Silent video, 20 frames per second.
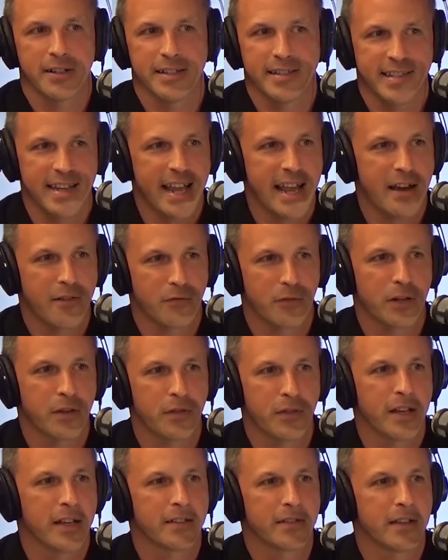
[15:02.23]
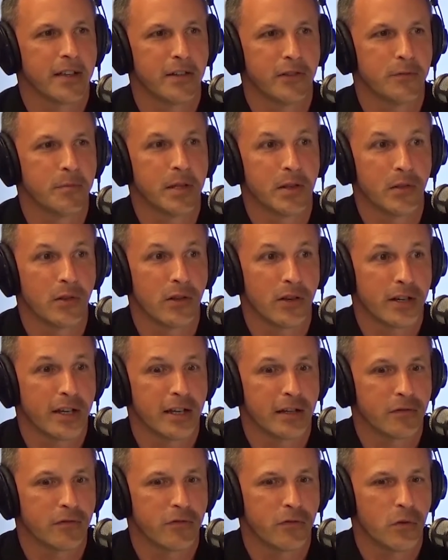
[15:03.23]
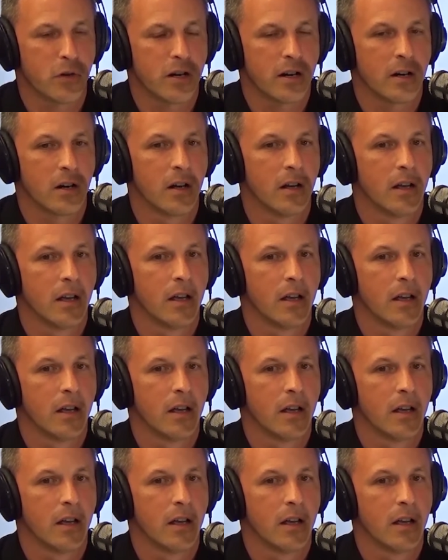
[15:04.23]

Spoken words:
and it's everything that you've been looking for,